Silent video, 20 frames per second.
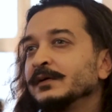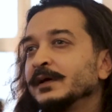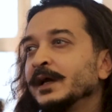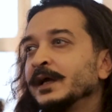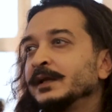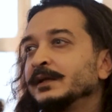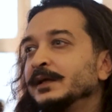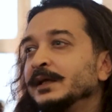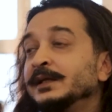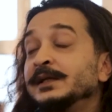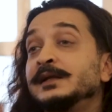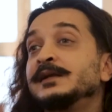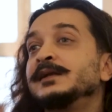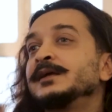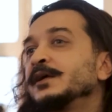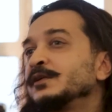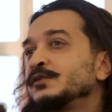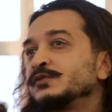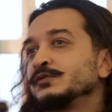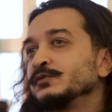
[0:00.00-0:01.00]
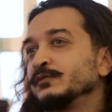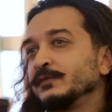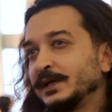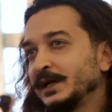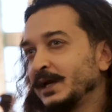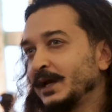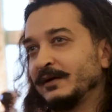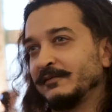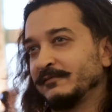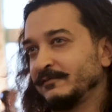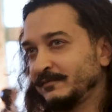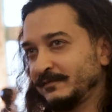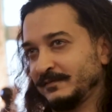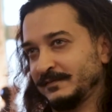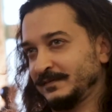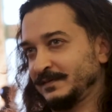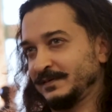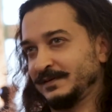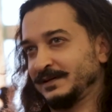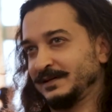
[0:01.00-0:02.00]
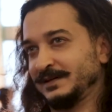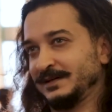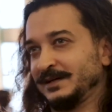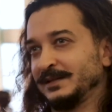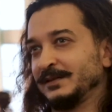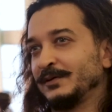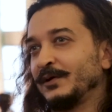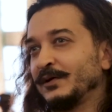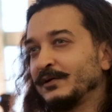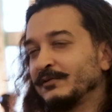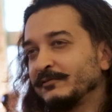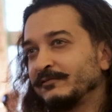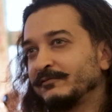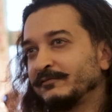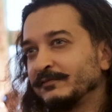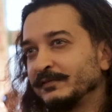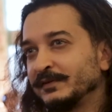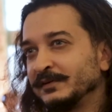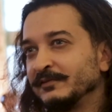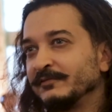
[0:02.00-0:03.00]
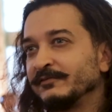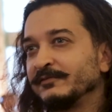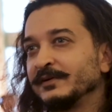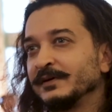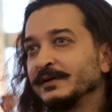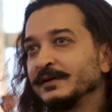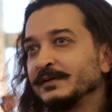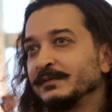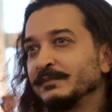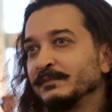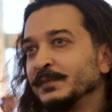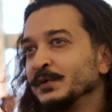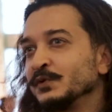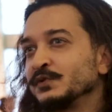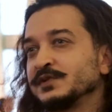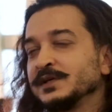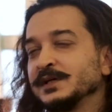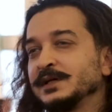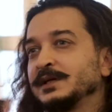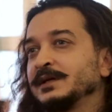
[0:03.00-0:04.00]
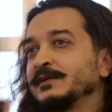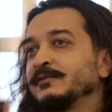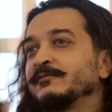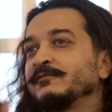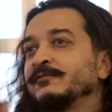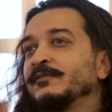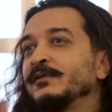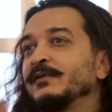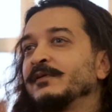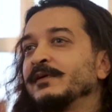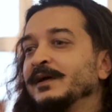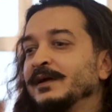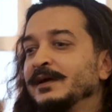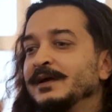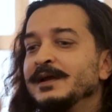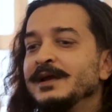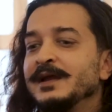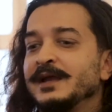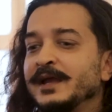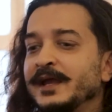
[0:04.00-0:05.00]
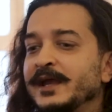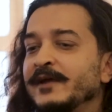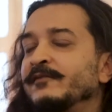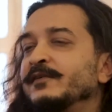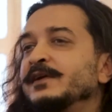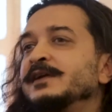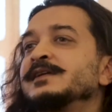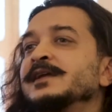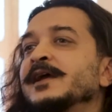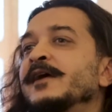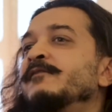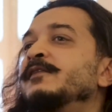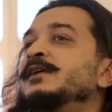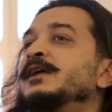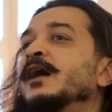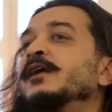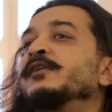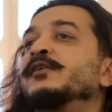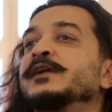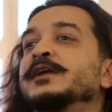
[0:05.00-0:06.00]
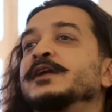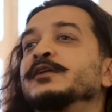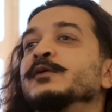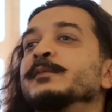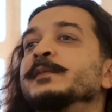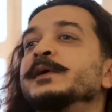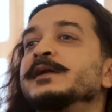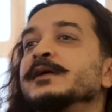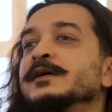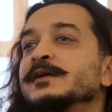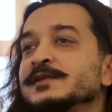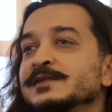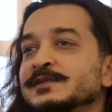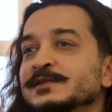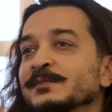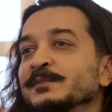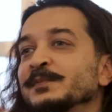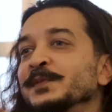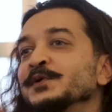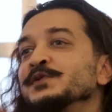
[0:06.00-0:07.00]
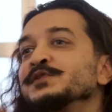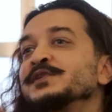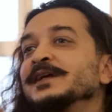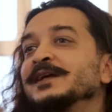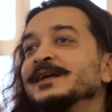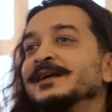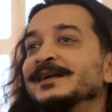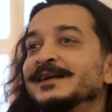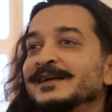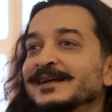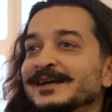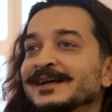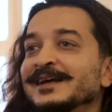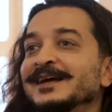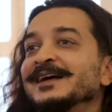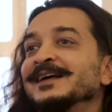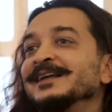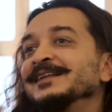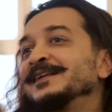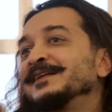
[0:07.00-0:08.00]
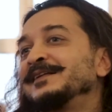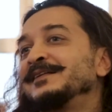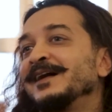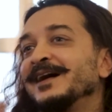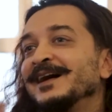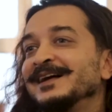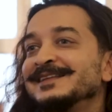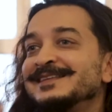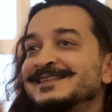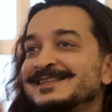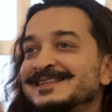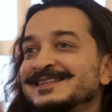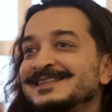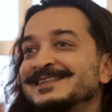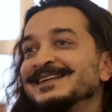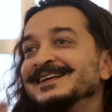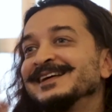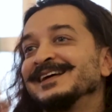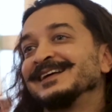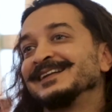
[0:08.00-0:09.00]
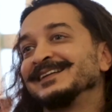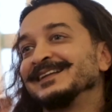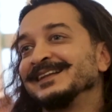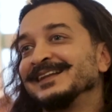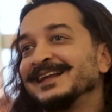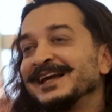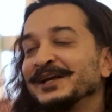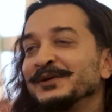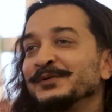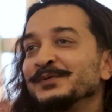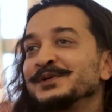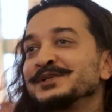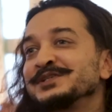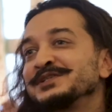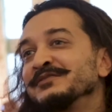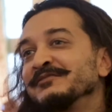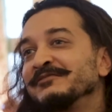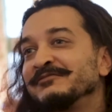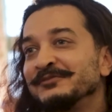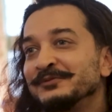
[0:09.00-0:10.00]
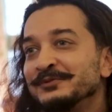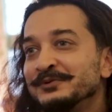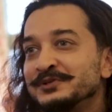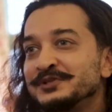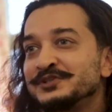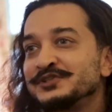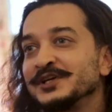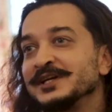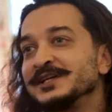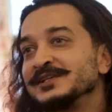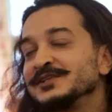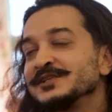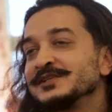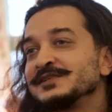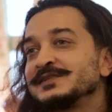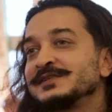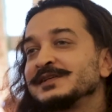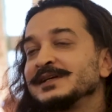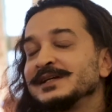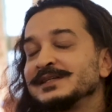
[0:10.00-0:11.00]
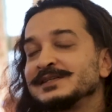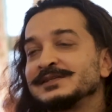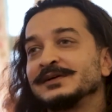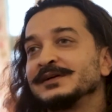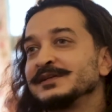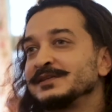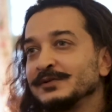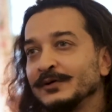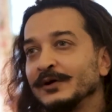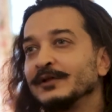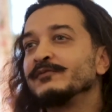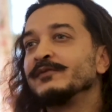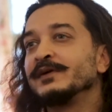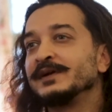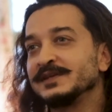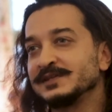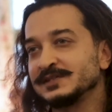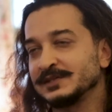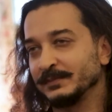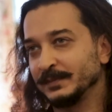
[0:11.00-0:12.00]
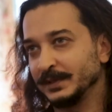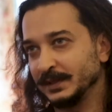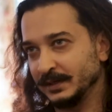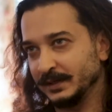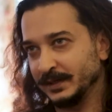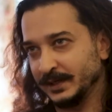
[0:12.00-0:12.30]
and in India too we have a lot of different music for every 100 kilometers. The music, the dance, the language, the food changes. It's all very similar